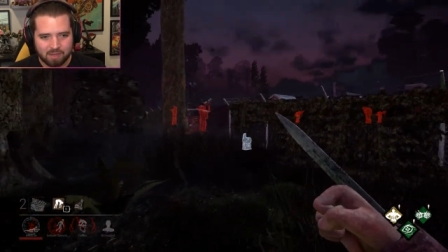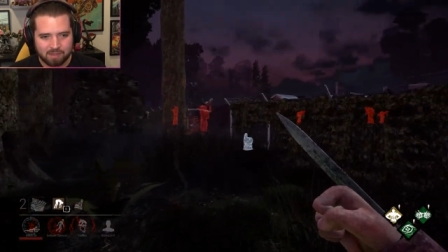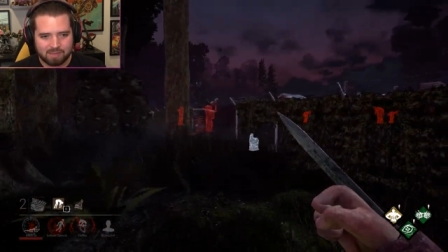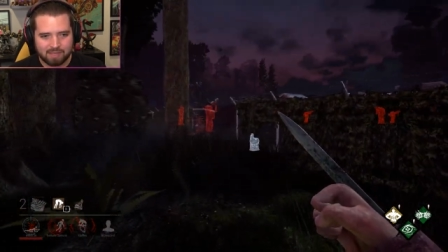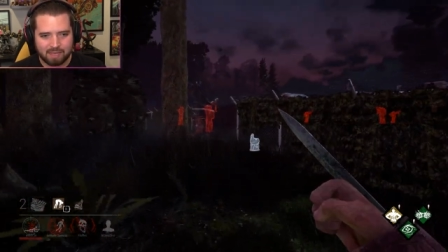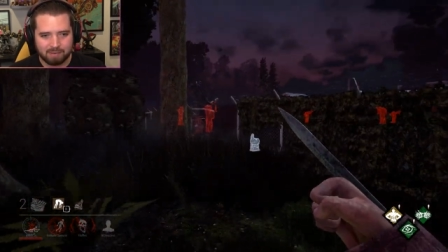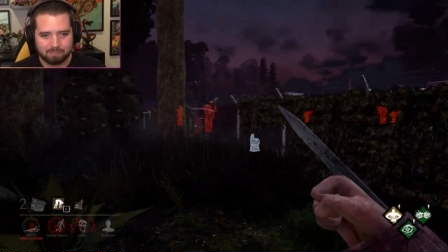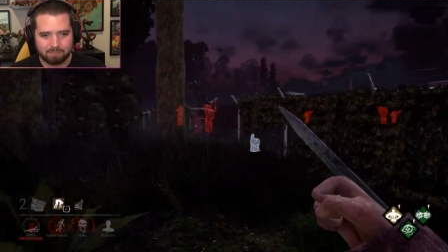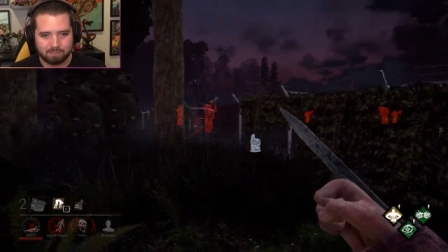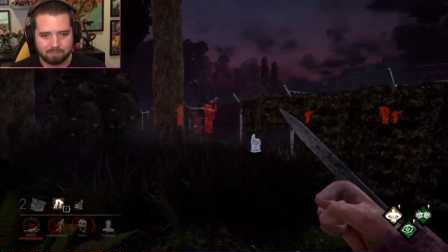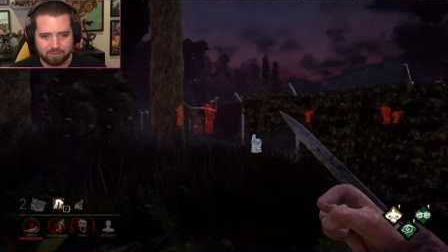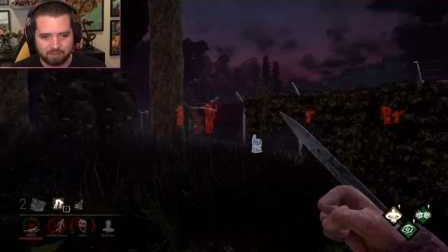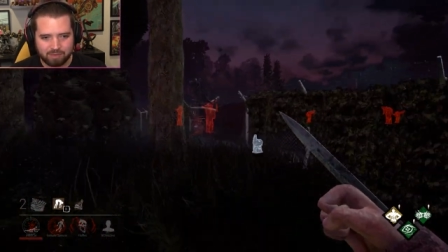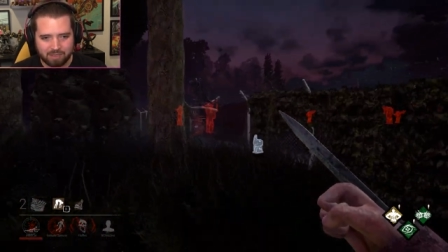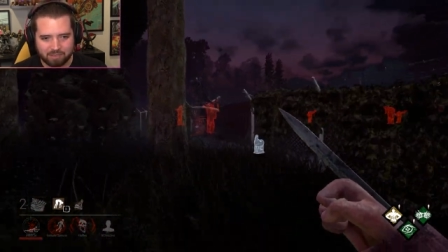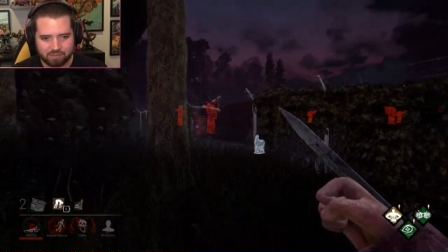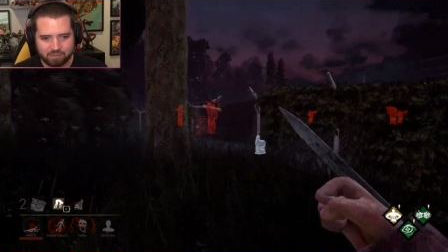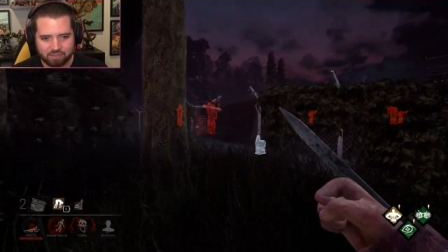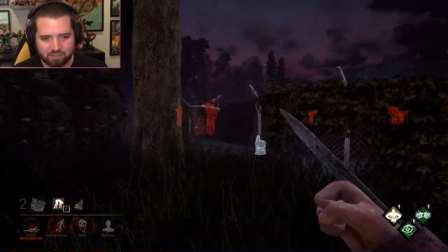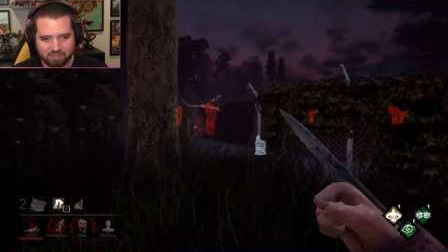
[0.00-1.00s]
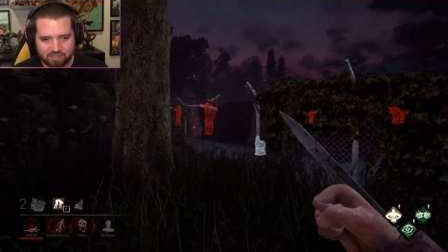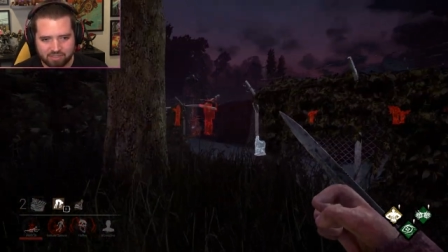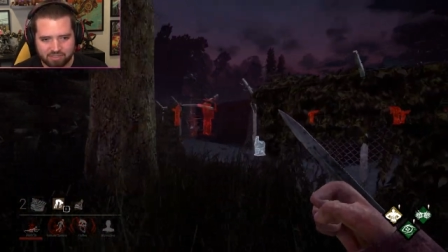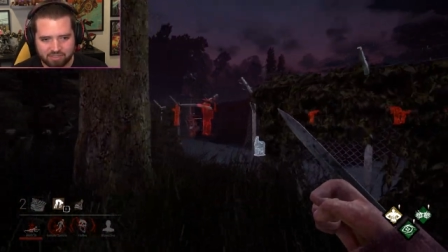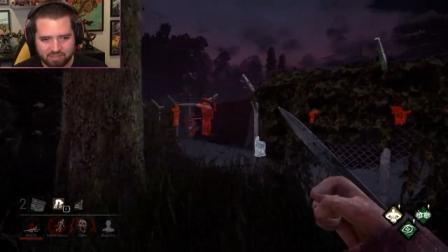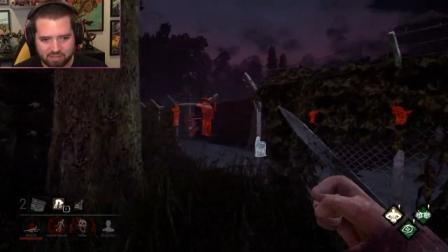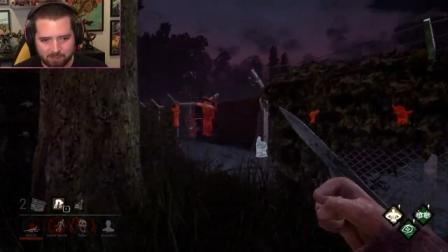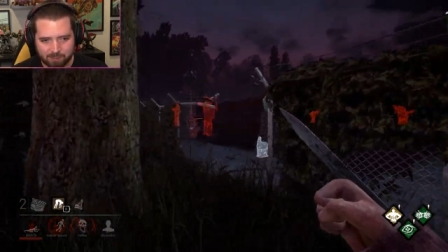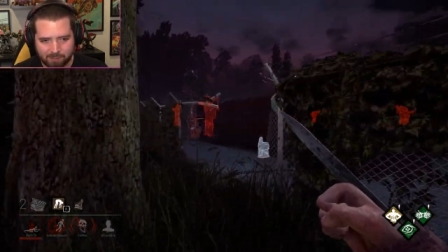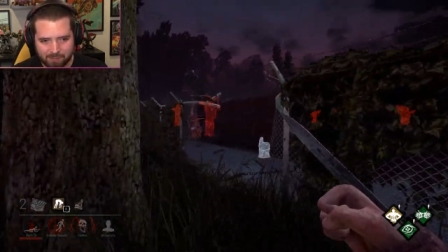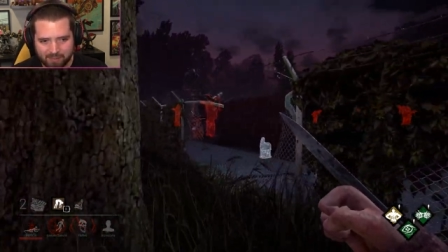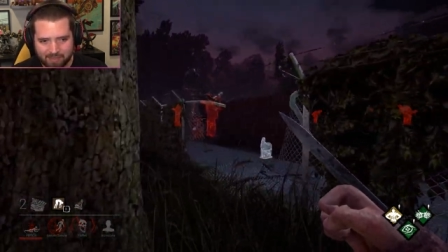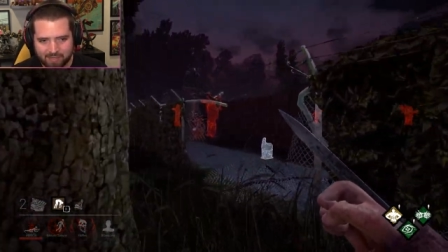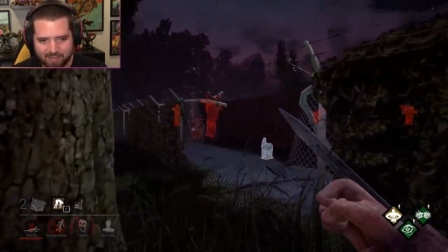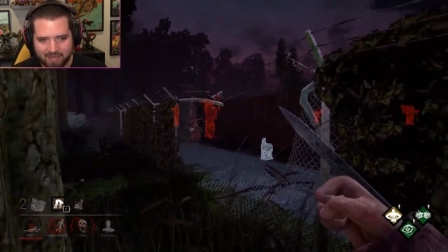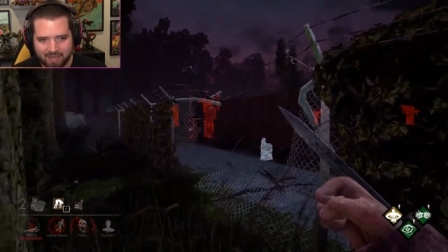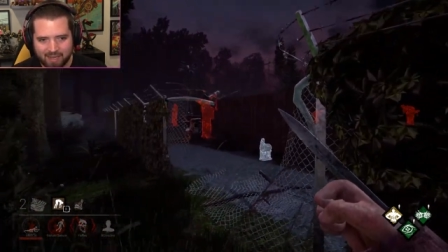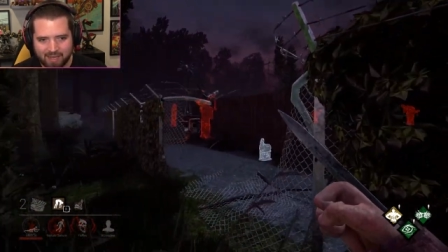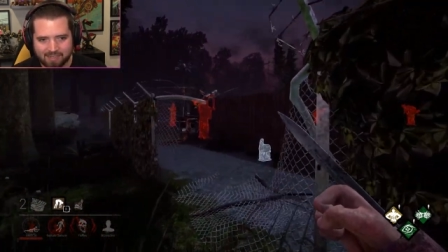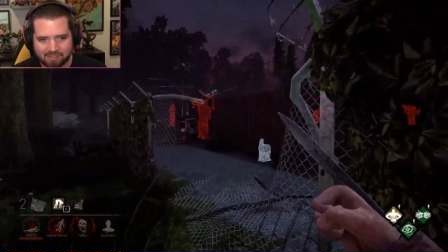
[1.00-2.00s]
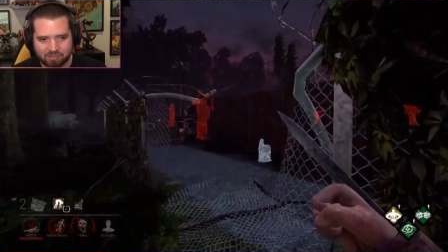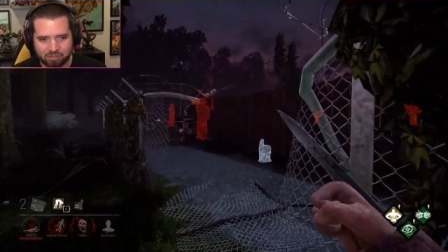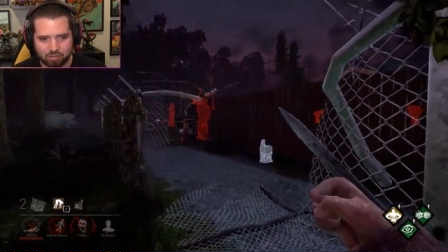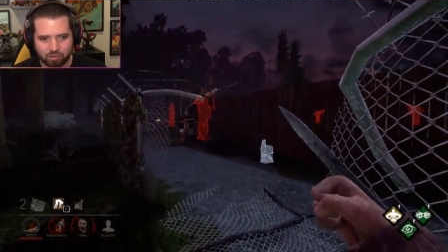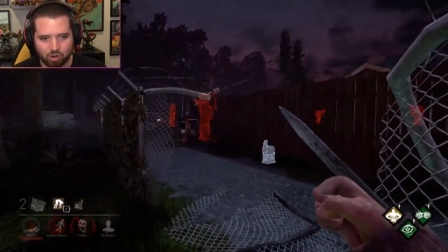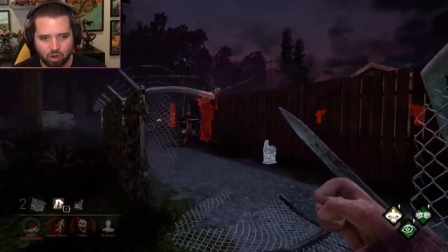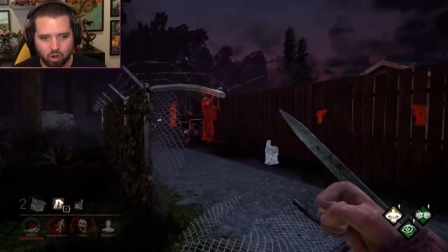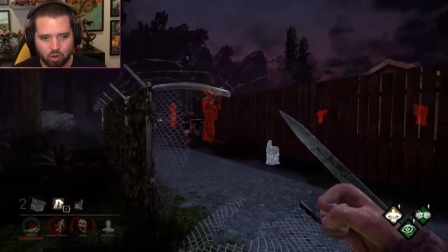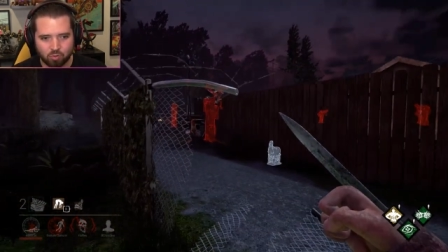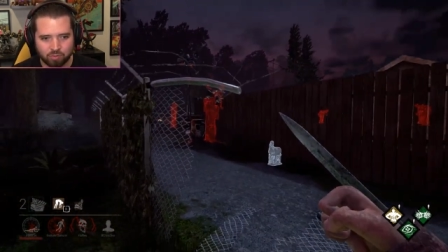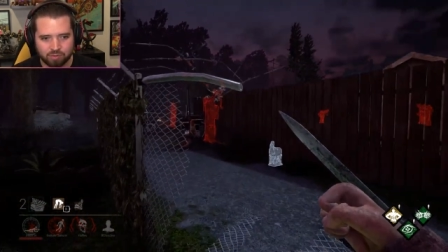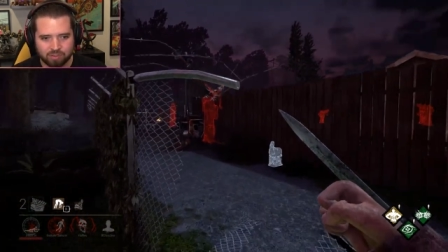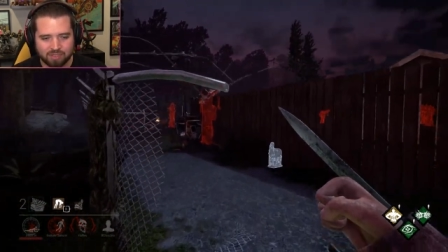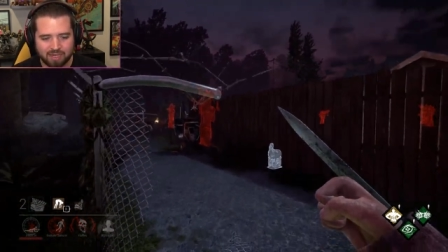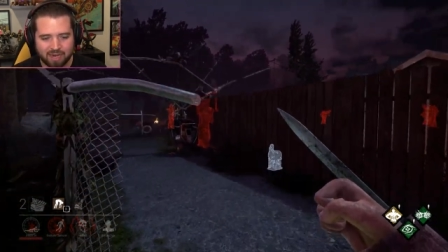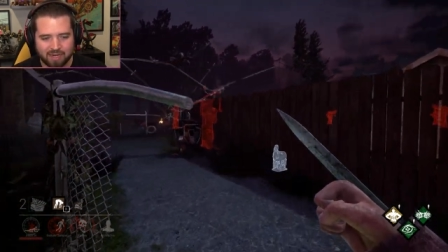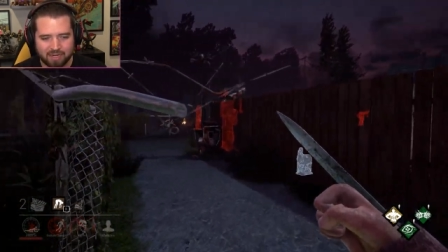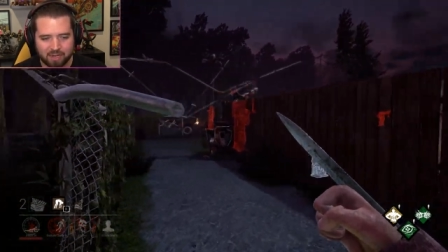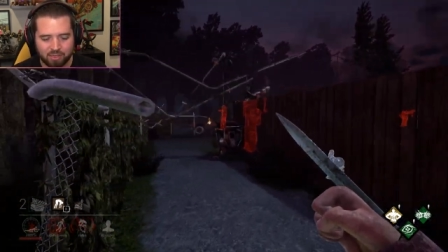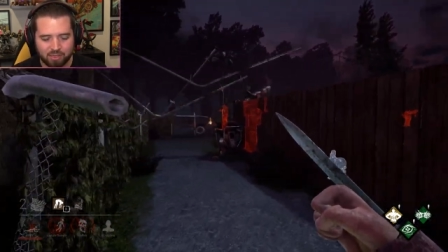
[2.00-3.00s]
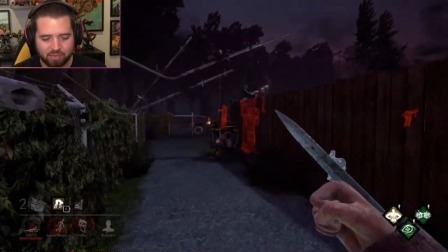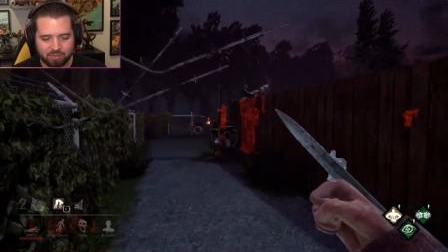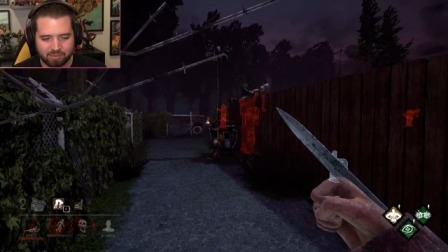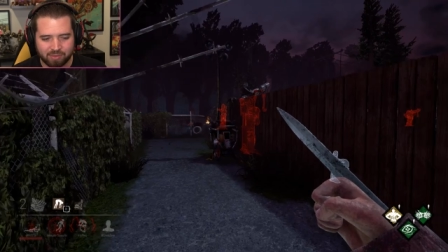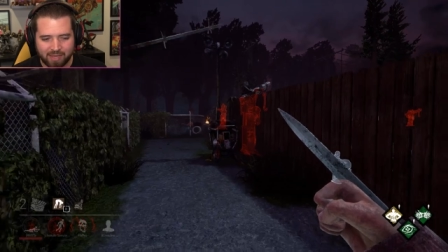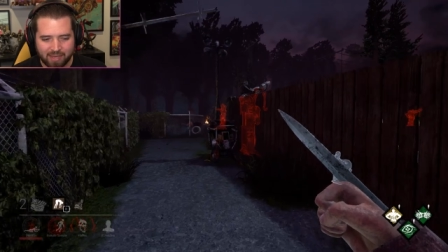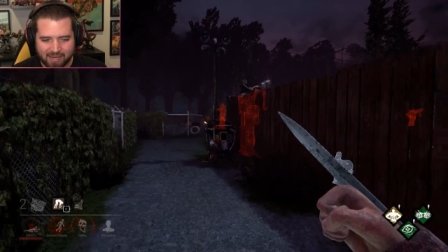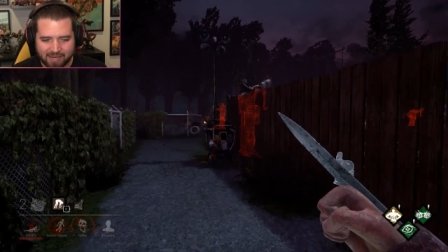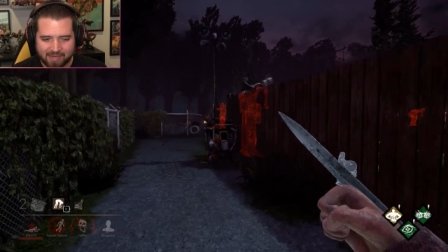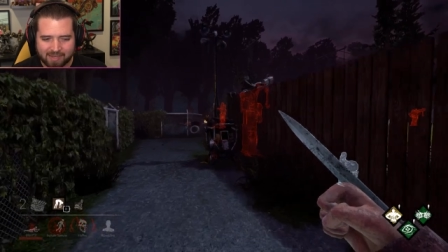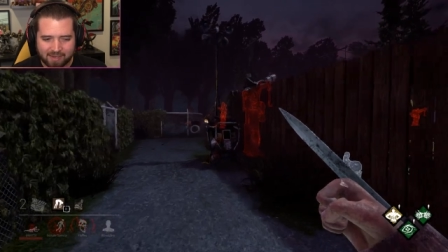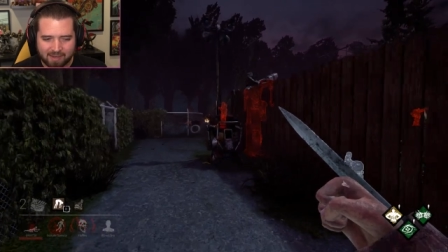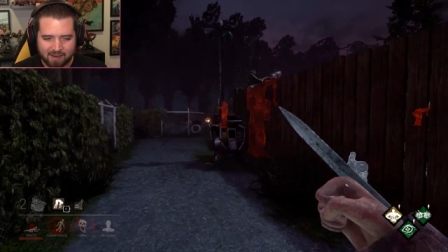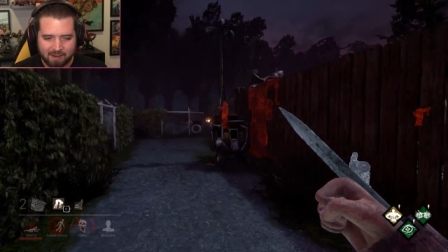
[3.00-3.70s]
that that this the pig has her own kind of like